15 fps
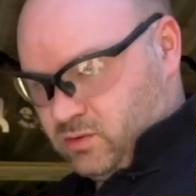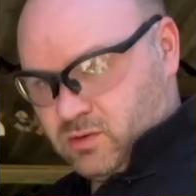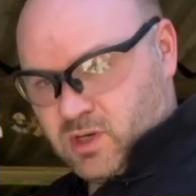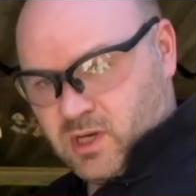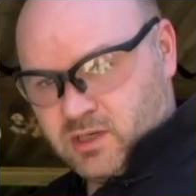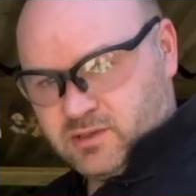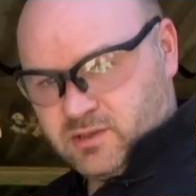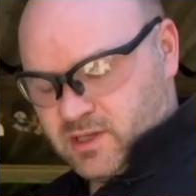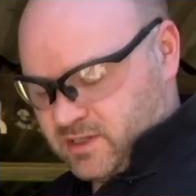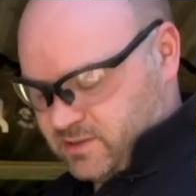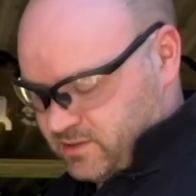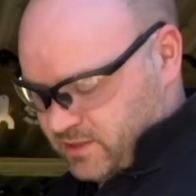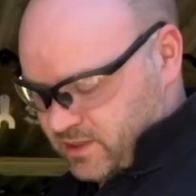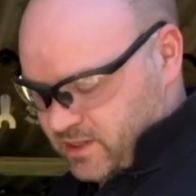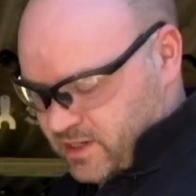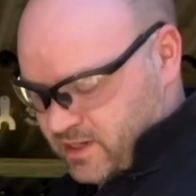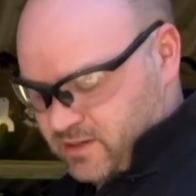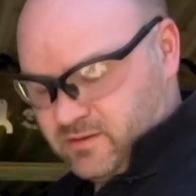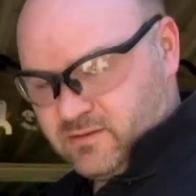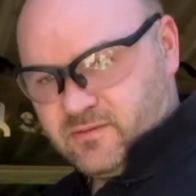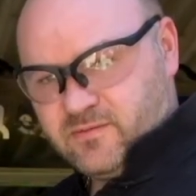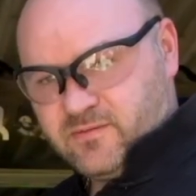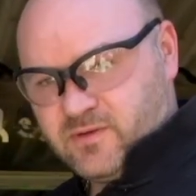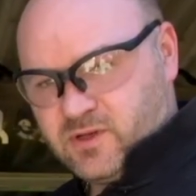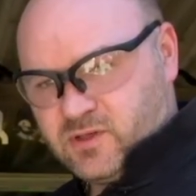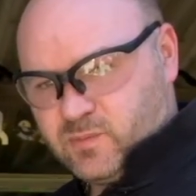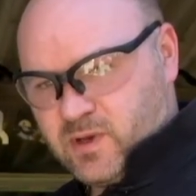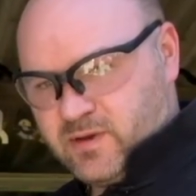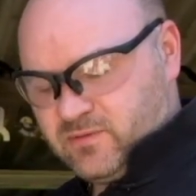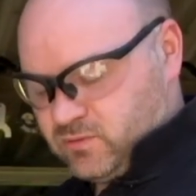Right, so that's the
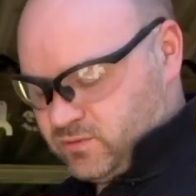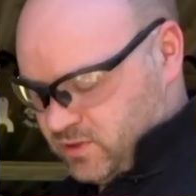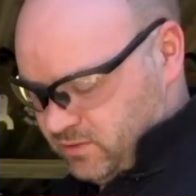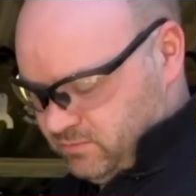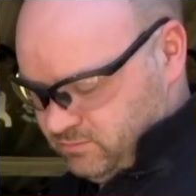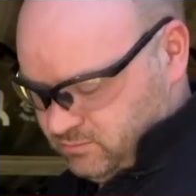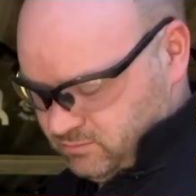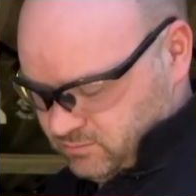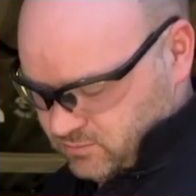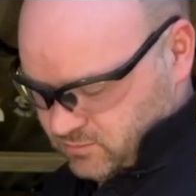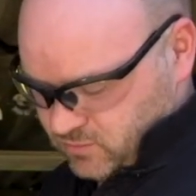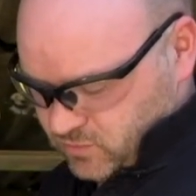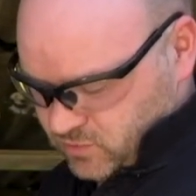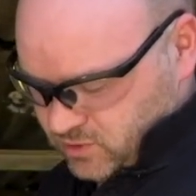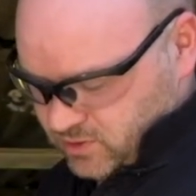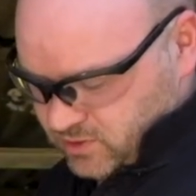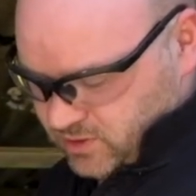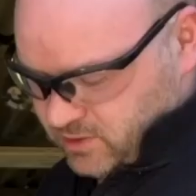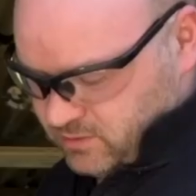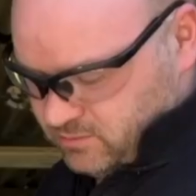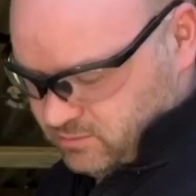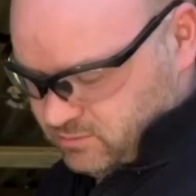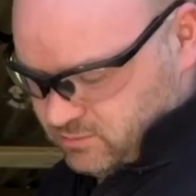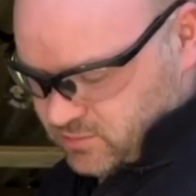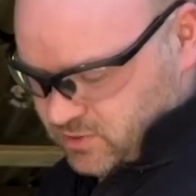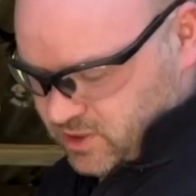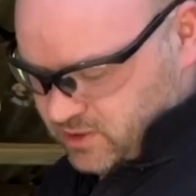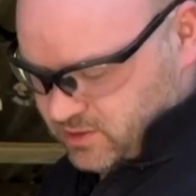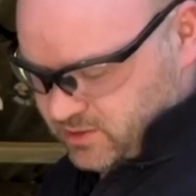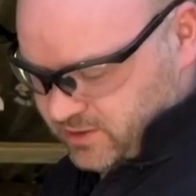first bevel done. See,
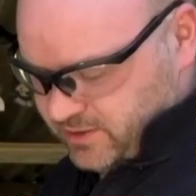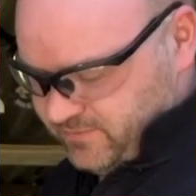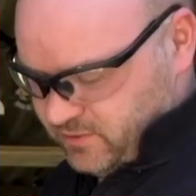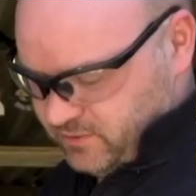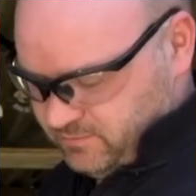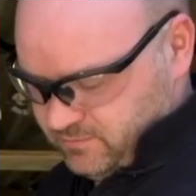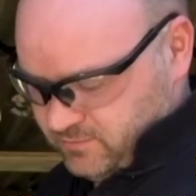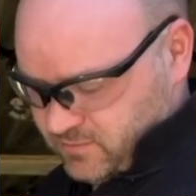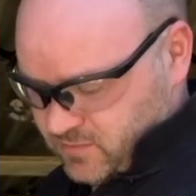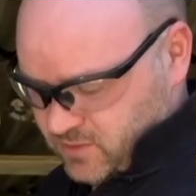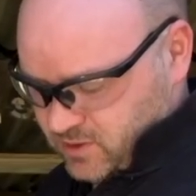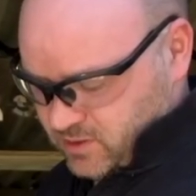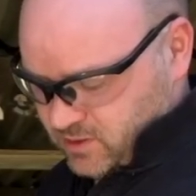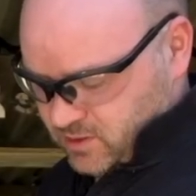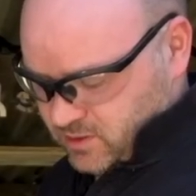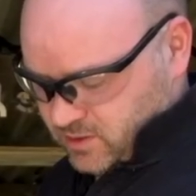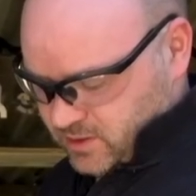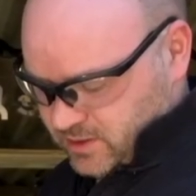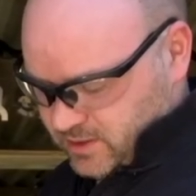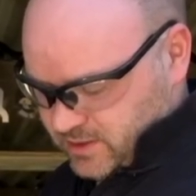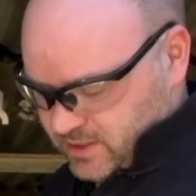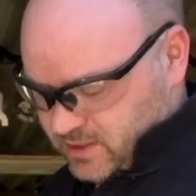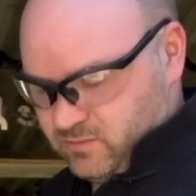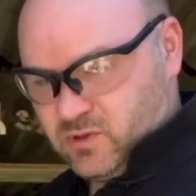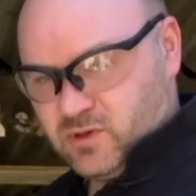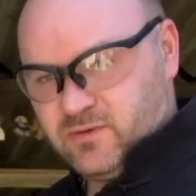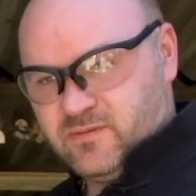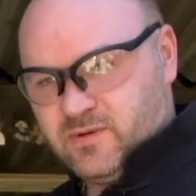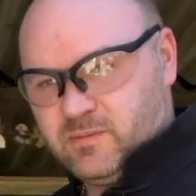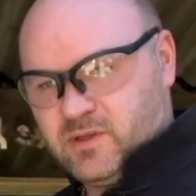nice and even. And we're
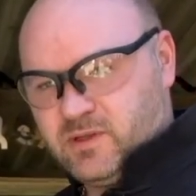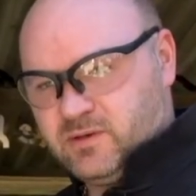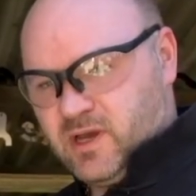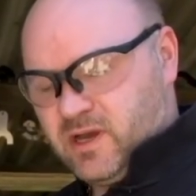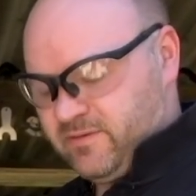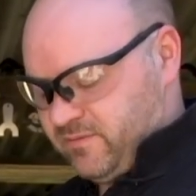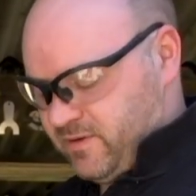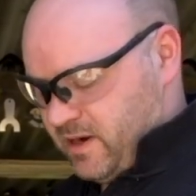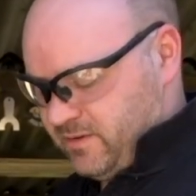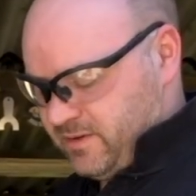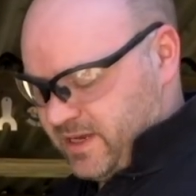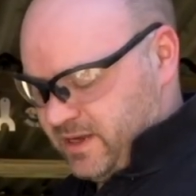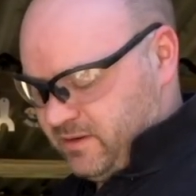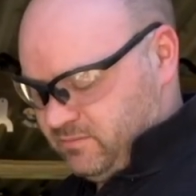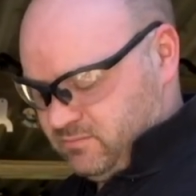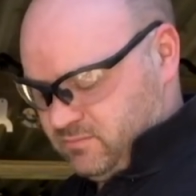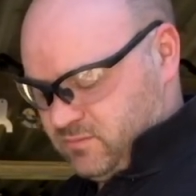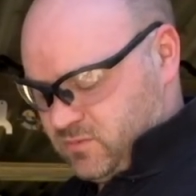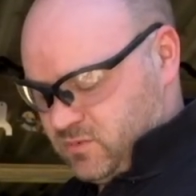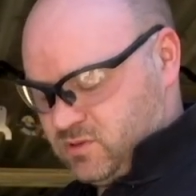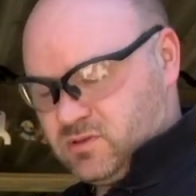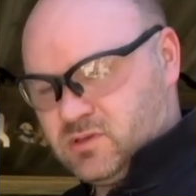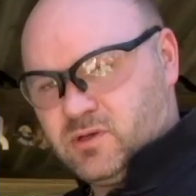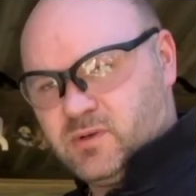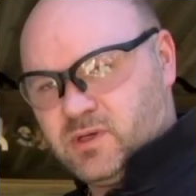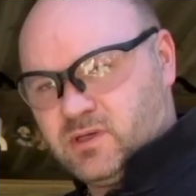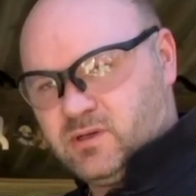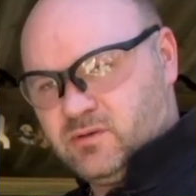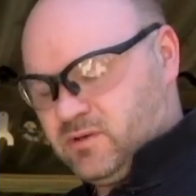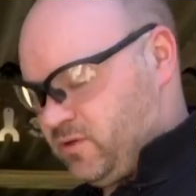going to flip the knife around now so we
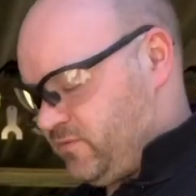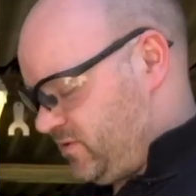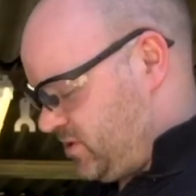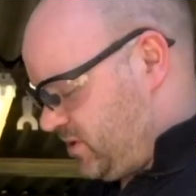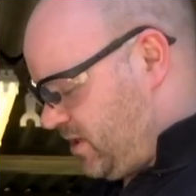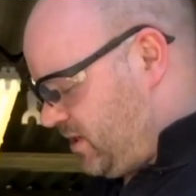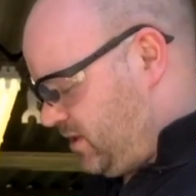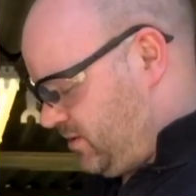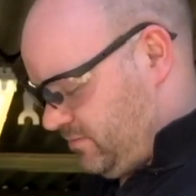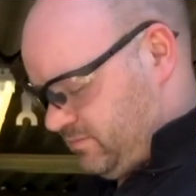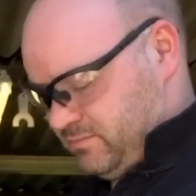can do the other side.